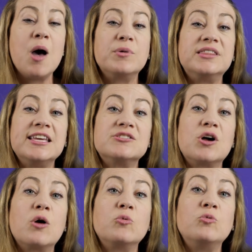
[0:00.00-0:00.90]
but these
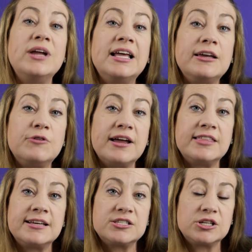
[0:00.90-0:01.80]
are really
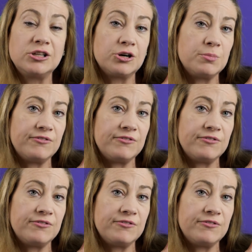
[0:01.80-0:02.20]
great things to learn